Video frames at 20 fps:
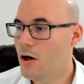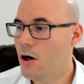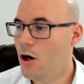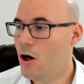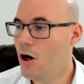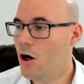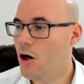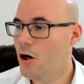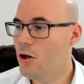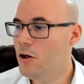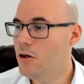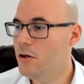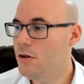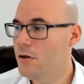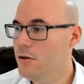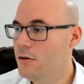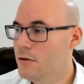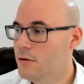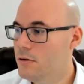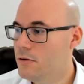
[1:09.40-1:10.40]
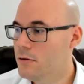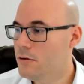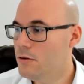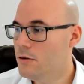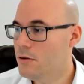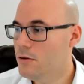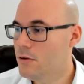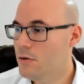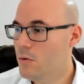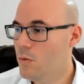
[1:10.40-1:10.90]
on
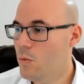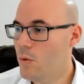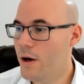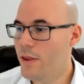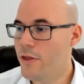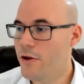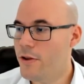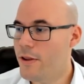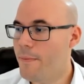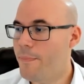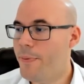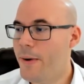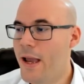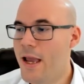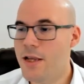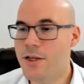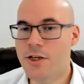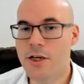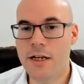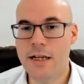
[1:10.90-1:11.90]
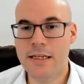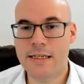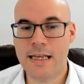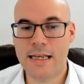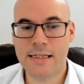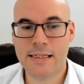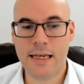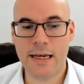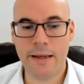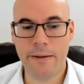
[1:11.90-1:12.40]
whether the patient is
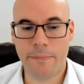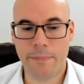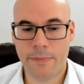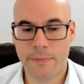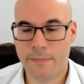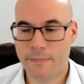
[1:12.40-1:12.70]
asleep.